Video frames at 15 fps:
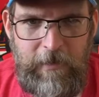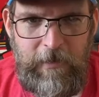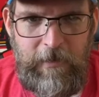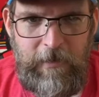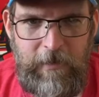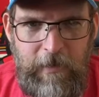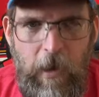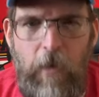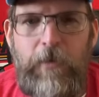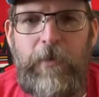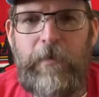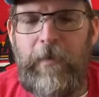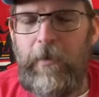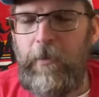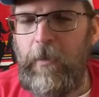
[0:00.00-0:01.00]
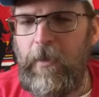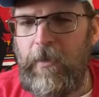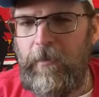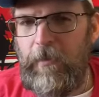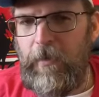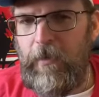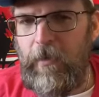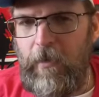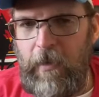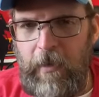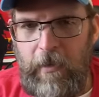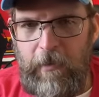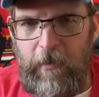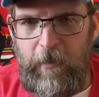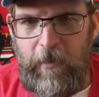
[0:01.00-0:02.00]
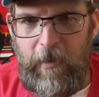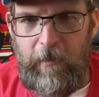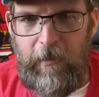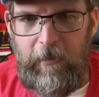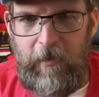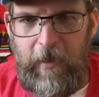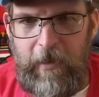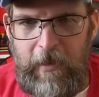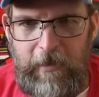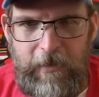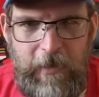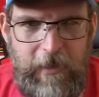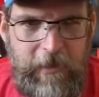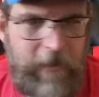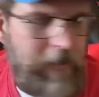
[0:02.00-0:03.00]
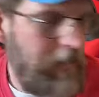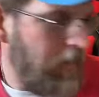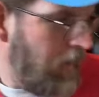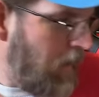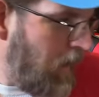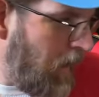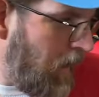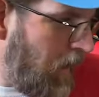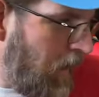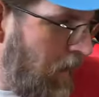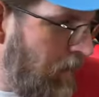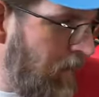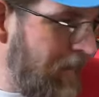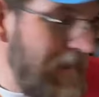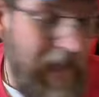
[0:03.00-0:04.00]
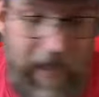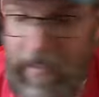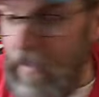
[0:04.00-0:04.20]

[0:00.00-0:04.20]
Oh, you're very welcome, Nicola. No problem. I'm glad I signed it. Again,